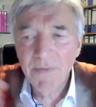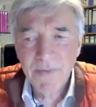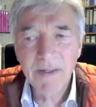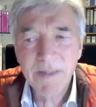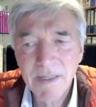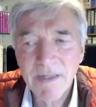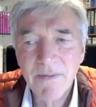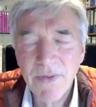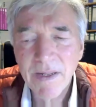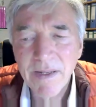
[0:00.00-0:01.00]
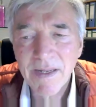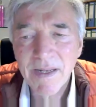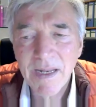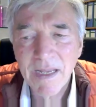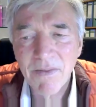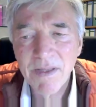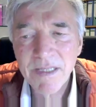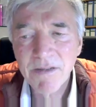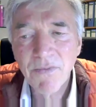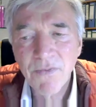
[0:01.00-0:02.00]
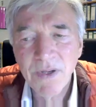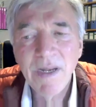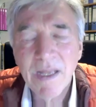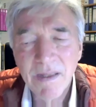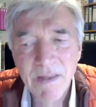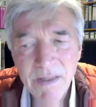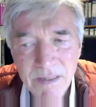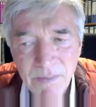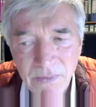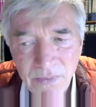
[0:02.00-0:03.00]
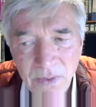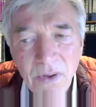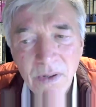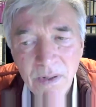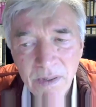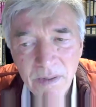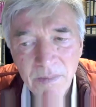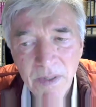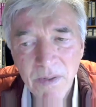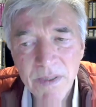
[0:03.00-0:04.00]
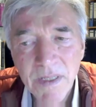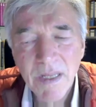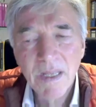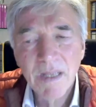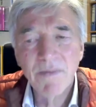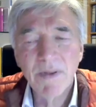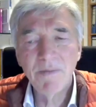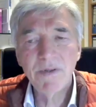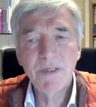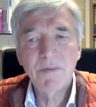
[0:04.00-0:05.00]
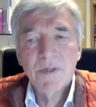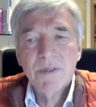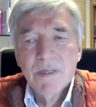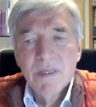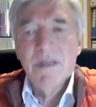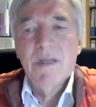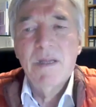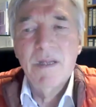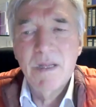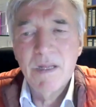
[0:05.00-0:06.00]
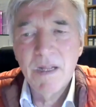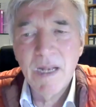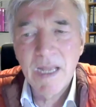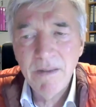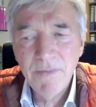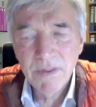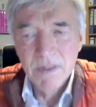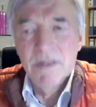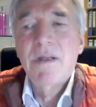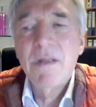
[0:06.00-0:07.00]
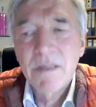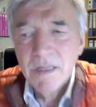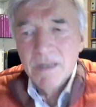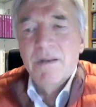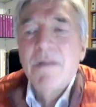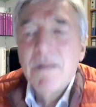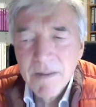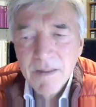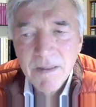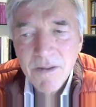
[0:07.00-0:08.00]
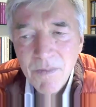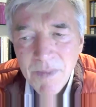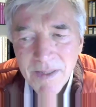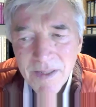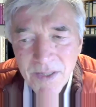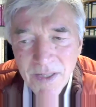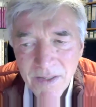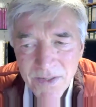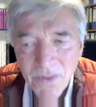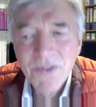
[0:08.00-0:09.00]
felt like this, so free like this before. Because whenever she was alive, then the trauma energy is all